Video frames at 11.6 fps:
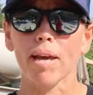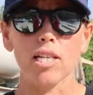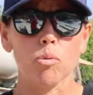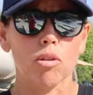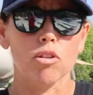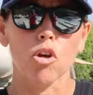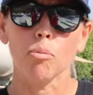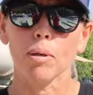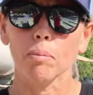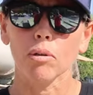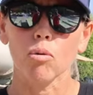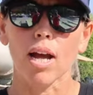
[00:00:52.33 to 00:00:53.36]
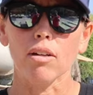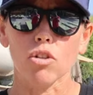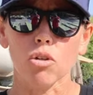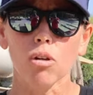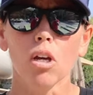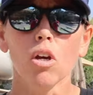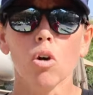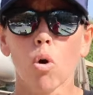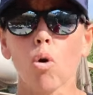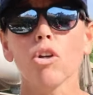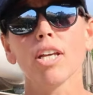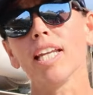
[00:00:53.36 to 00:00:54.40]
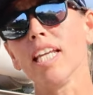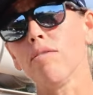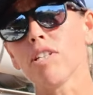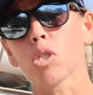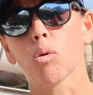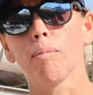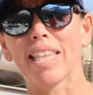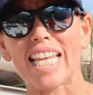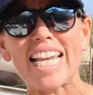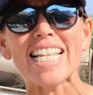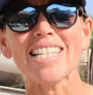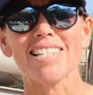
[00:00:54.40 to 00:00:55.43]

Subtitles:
pace with no people around you, or you can even swim at the